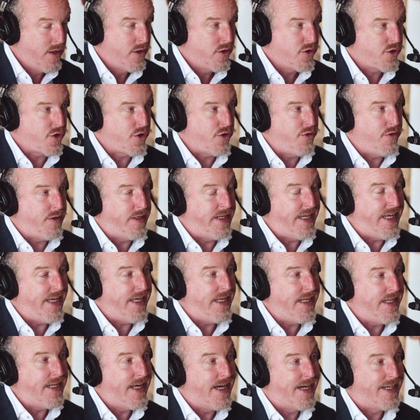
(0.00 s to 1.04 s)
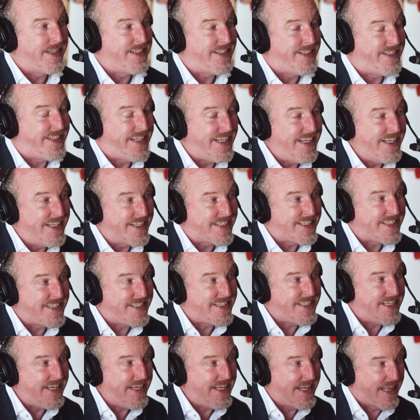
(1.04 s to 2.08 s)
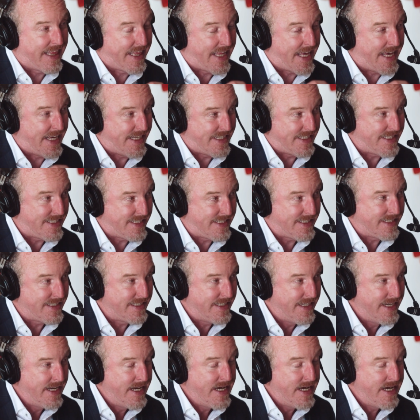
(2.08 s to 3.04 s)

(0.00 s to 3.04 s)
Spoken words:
So you need a deacetylase.